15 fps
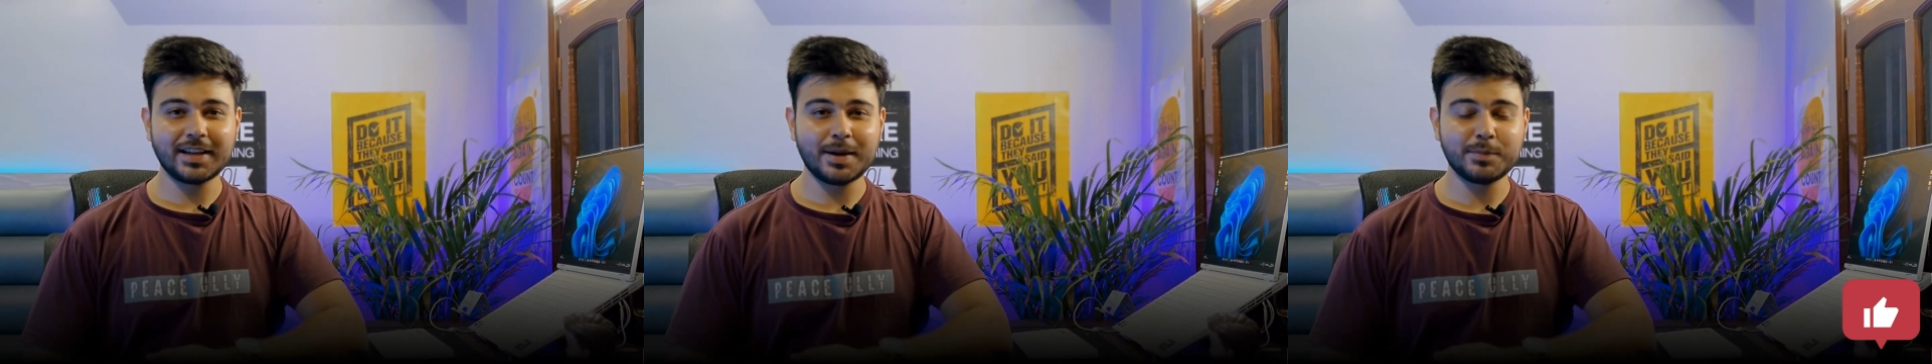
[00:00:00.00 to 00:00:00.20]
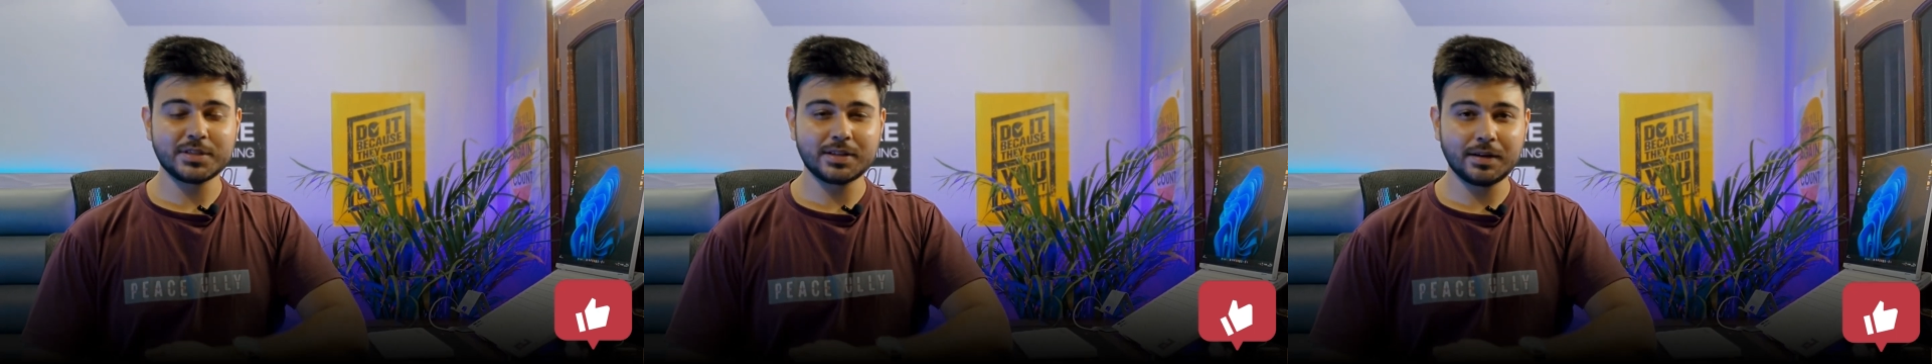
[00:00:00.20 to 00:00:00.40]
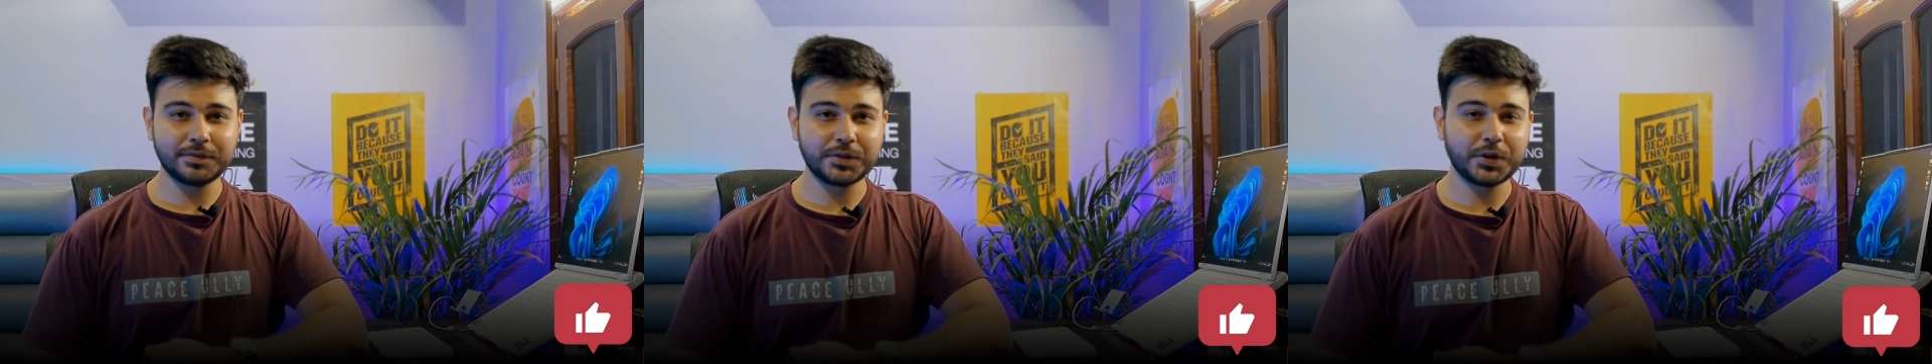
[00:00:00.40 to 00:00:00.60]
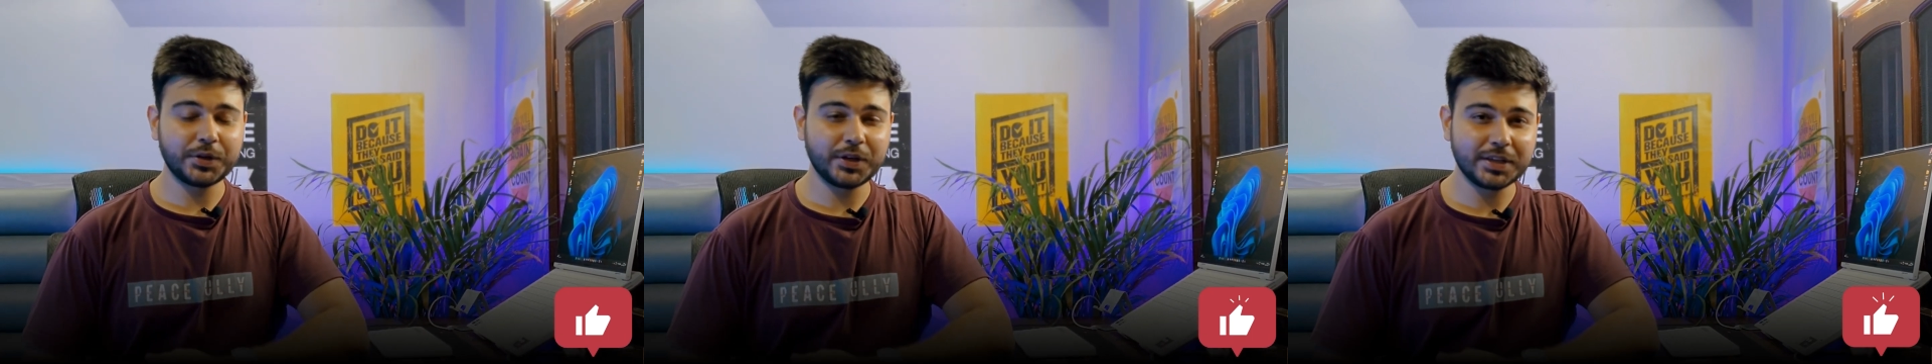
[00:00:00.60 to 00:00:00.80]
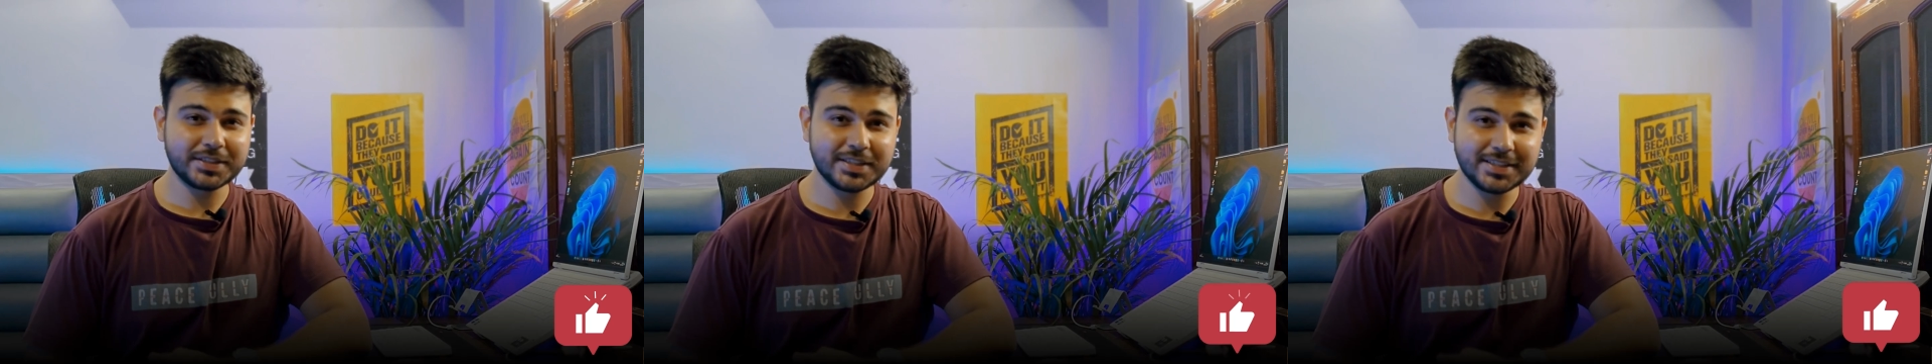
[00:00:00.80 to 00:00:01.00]
I am a self-taught
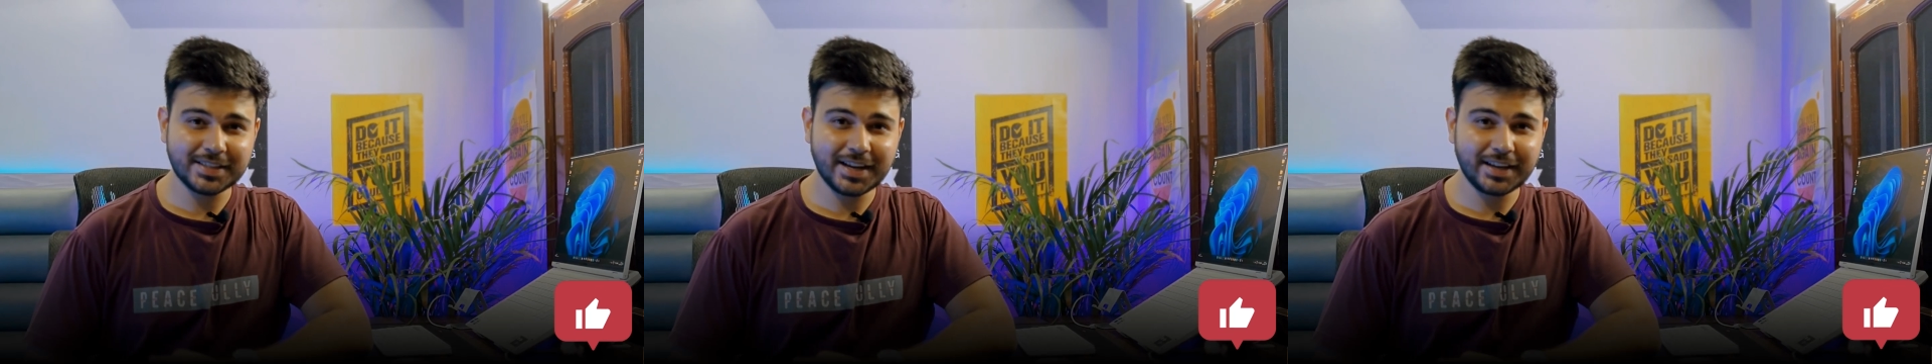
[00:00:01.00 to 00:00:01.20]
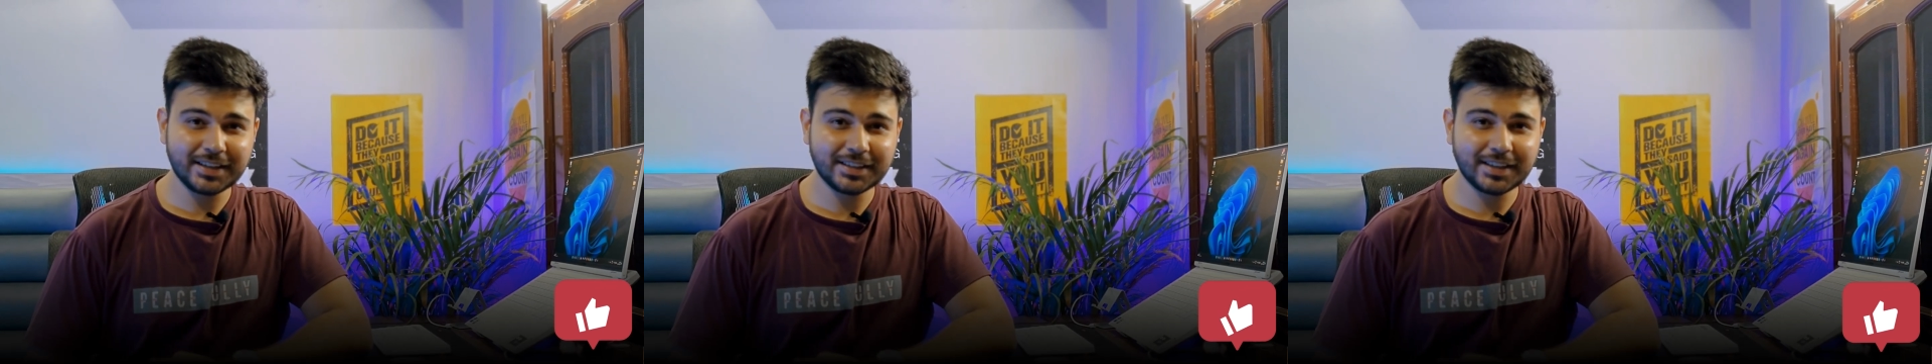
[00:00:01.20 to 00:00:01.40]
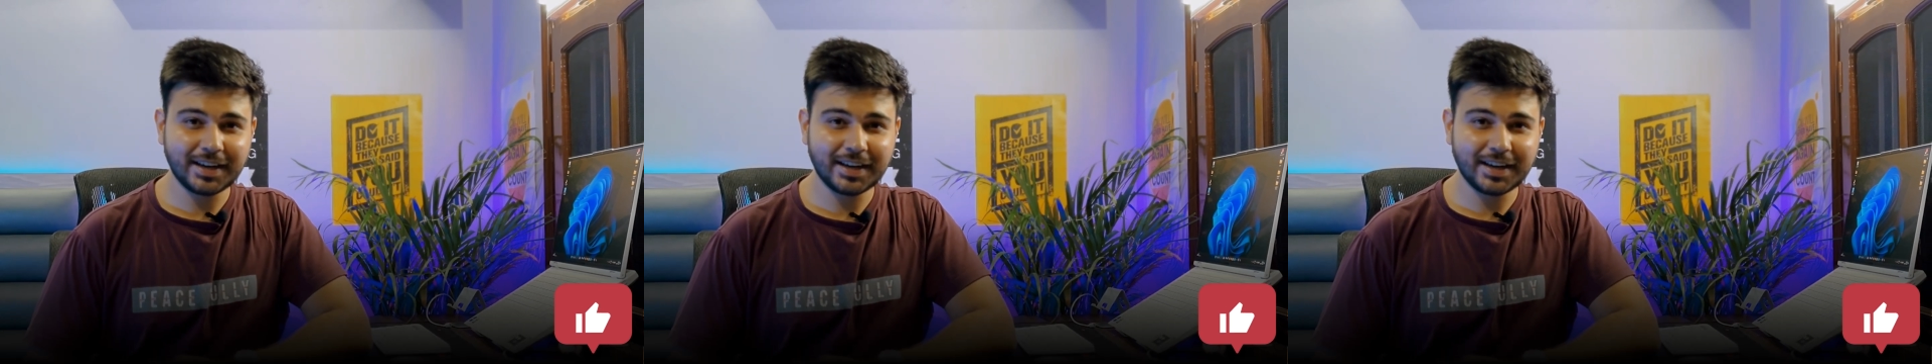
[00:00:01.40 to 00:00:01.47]
UX designer